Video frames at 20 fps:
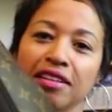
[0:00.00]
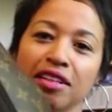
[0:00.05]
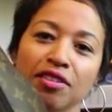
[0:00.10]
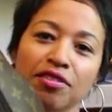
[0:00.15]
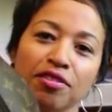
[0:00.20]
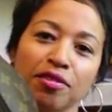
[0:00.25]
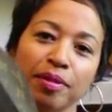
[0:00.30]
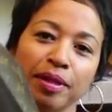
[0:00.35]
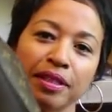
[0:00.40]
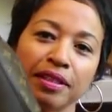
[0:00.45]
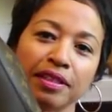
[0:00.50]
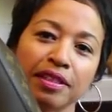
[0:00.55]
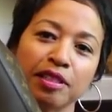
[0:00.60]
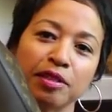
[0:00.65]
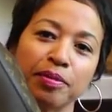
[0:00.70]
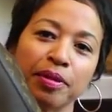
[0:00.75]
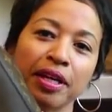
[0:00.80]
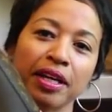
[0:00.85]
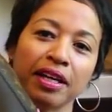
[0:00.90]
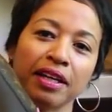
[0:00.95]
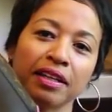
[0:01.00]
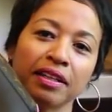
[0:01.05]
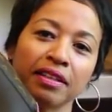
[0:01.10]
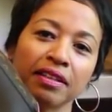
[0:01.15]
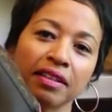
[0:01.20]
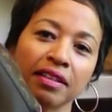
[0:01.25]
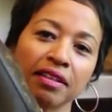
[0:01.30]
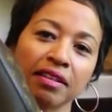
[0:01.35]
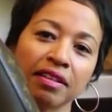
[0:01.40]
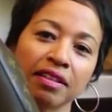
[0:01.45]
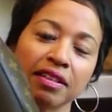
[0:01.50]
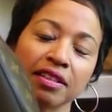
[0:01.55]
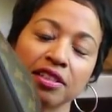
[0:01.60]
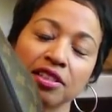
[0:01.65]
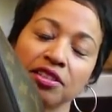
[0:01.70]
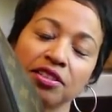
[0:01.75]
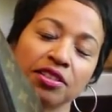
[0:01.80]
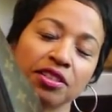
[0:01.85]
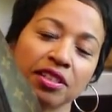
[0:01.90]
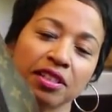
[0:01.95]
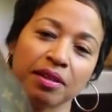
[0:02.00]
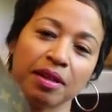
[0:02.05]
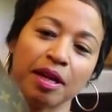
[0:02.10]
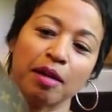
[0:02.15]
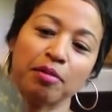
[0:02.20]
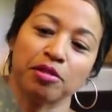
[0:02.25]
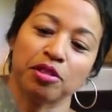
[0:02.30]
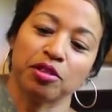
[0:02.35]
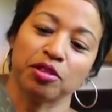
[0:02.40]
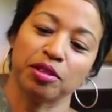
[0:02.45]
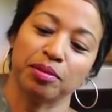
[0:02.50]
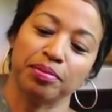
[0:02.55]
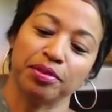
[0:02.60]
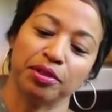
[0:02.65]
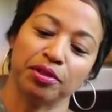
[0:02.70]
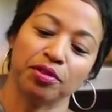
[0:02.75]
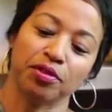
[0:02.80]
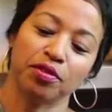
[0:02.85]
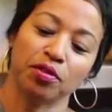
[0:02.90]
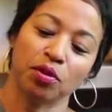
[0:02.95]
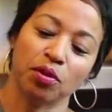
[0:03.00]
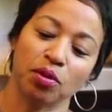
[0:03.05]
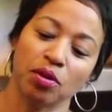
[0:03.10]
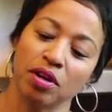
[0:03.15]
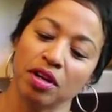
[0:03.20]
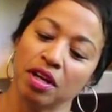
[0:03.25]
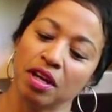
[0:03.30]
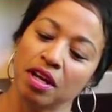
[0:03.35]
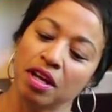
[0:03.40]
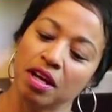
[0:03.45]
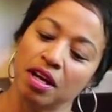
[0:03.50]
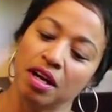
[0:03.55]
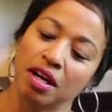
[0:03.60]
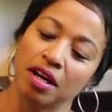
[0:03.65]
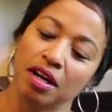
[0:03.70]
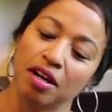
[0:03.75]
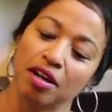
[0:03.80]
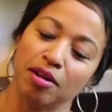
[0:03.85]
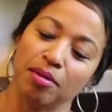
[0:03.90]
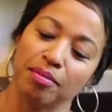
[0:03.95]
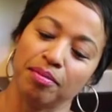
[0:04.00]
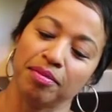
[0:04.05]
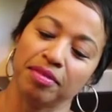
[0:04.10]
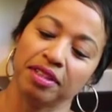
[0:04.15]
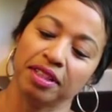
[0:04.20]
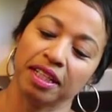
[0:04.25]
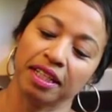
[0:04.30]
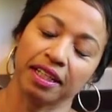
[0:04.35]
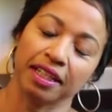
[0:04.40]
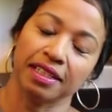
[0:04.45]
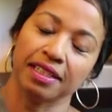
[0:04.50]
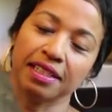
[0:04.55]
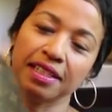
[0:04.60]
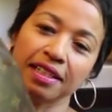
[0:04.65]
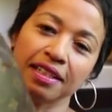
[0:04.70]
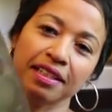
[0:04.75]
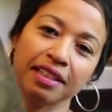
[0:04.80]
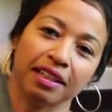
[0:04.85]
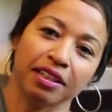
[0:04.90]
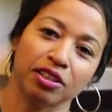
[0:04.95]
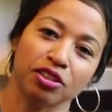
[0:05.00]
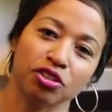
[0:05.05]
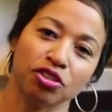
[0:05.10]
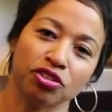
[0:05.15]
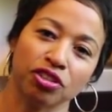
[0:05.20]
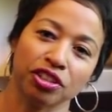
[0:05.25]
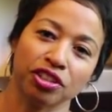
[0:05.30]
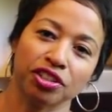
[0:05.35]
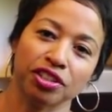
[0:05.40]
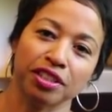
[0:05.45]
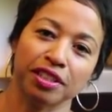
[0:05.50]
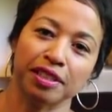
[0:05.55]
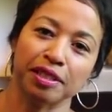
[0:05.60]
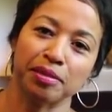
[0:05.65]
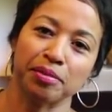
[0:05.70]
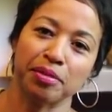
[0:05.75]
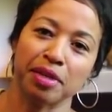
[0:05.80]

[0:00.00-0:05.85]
enough about this bag. It is uh, absolutely beautiful. Um, like I said, the construction is